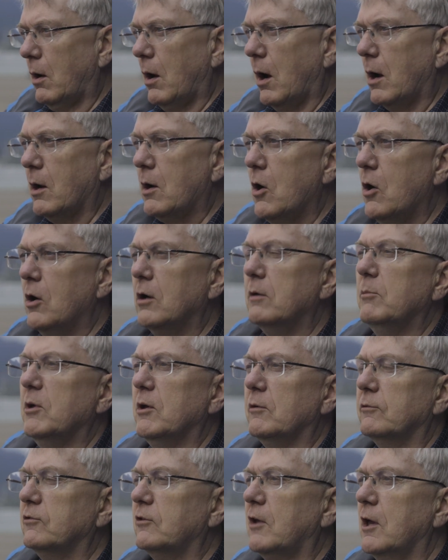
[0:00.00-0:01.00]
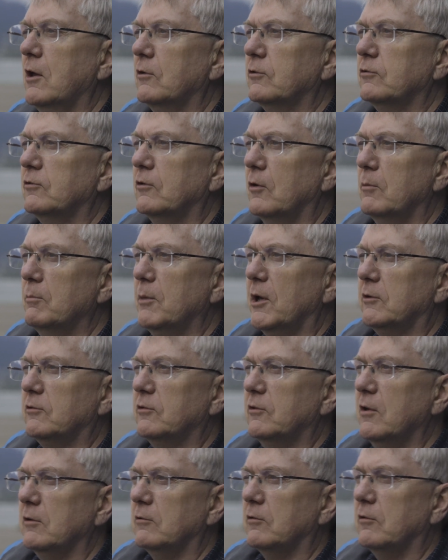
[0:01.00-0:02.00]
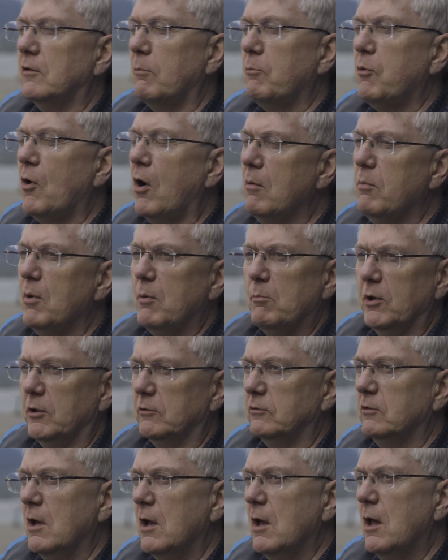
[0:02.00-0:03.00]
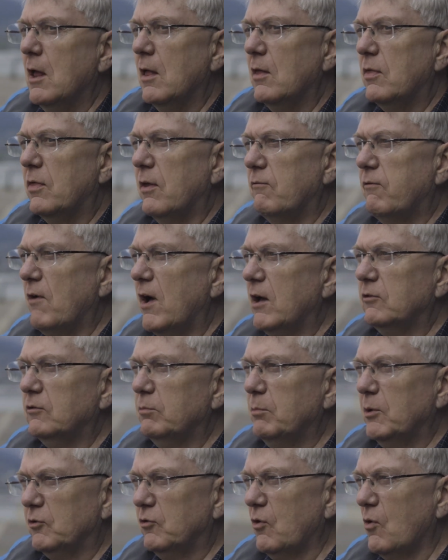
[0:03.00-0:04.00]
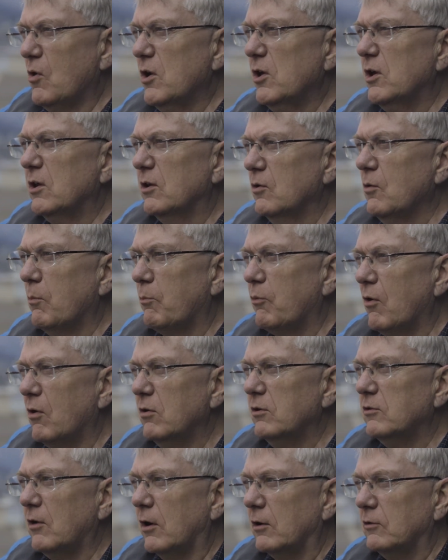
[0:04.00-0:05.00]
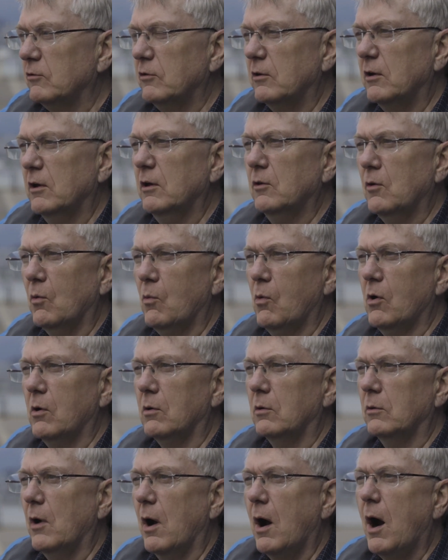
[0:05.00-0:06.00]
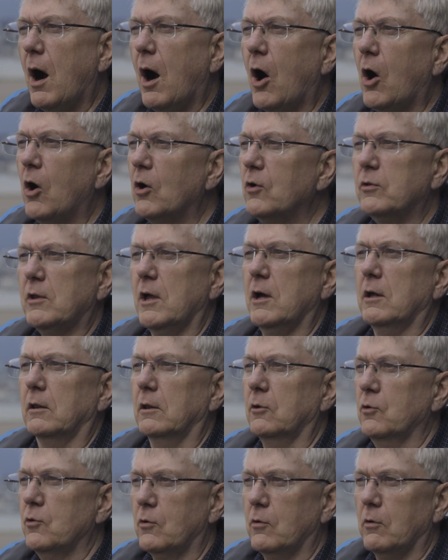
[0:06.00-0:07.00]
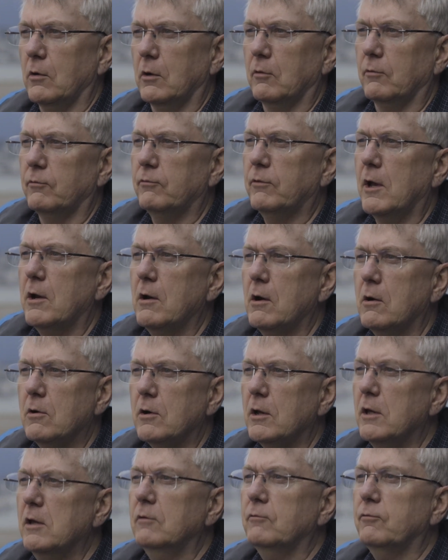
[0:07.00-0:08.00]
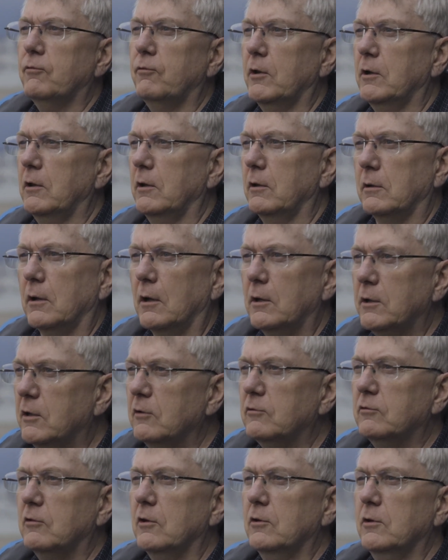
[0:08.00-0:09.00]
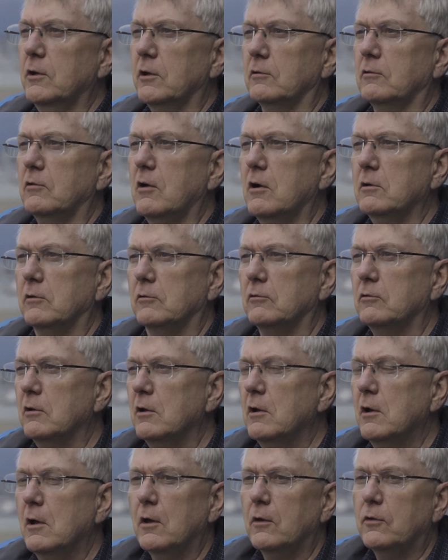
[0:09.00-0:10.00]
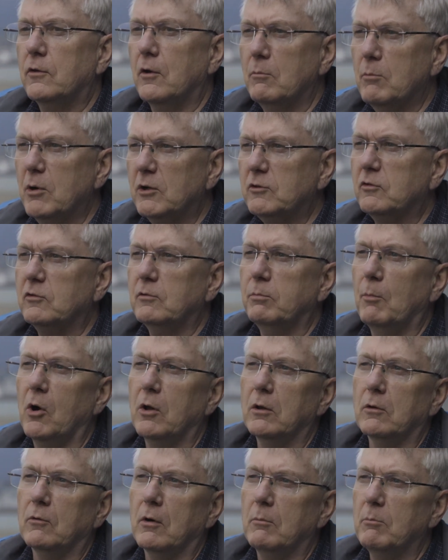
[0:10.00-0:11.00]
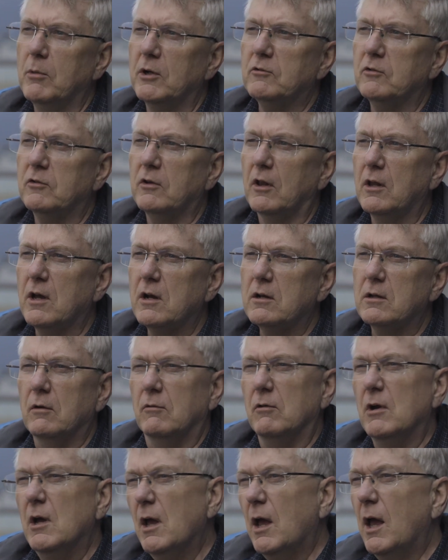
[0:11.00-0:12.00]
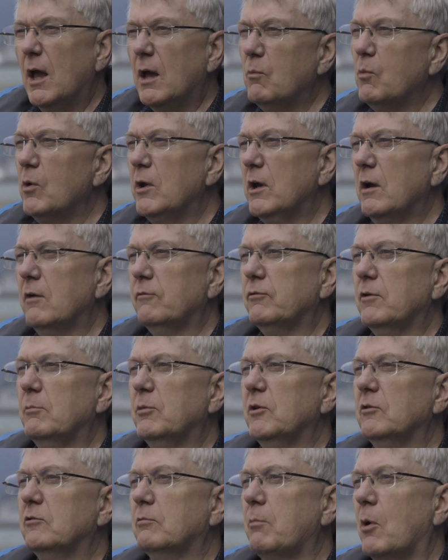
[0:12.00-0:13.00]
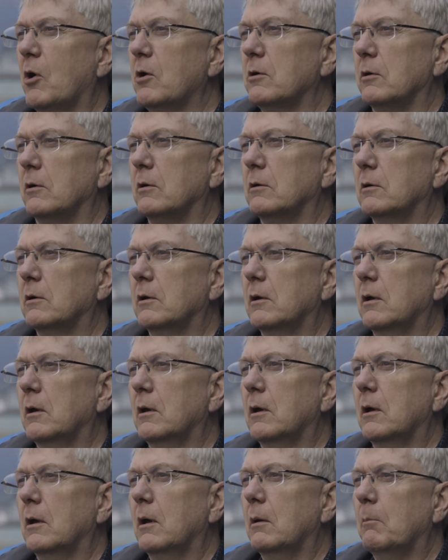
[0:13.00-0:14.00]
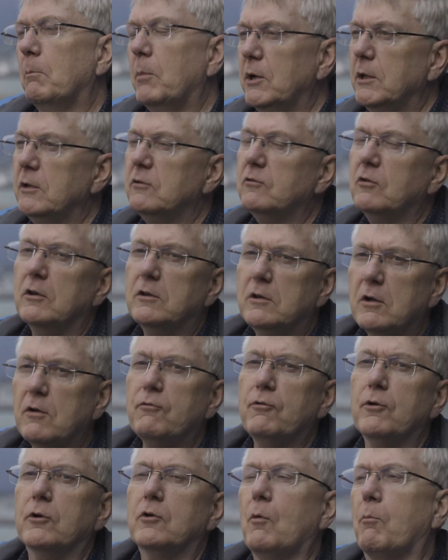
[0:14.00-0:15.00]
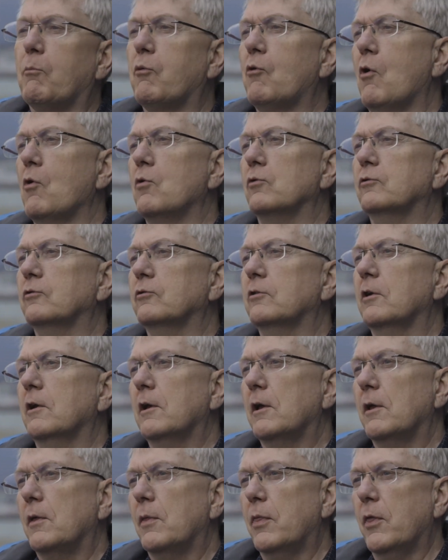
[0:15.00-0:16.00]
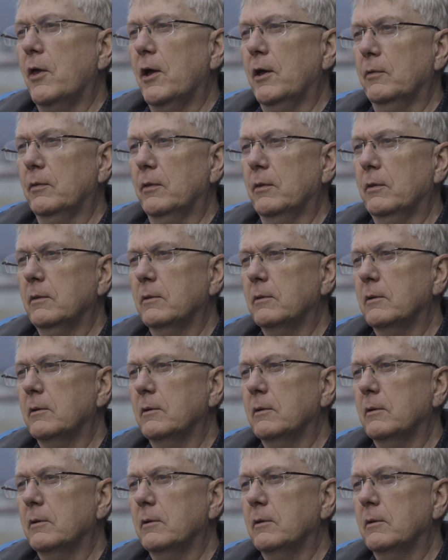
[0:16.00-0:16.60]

economy of scale still makes sense. The problem is the vast majority of new projects in the world aren't that lucrative. They aren't infinite, a gazillion tons. They're much smaller and much selective. And we have to be smarter. But it's a different approach than